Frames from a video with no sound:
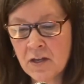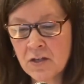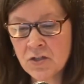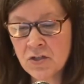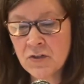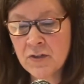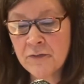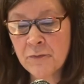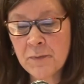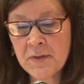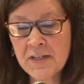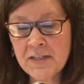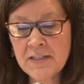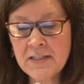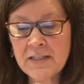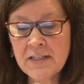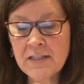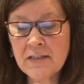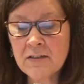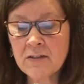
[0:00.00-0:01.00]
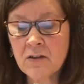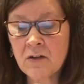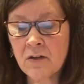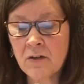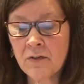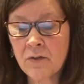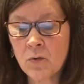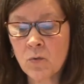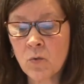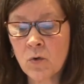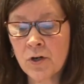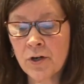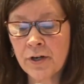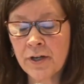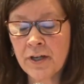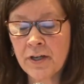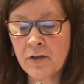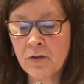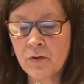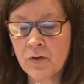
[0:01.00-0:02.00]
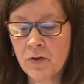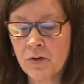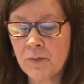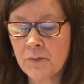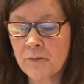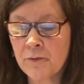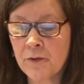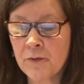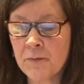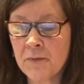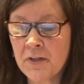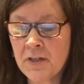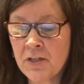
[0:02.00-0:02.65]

do you have PTs on the working group from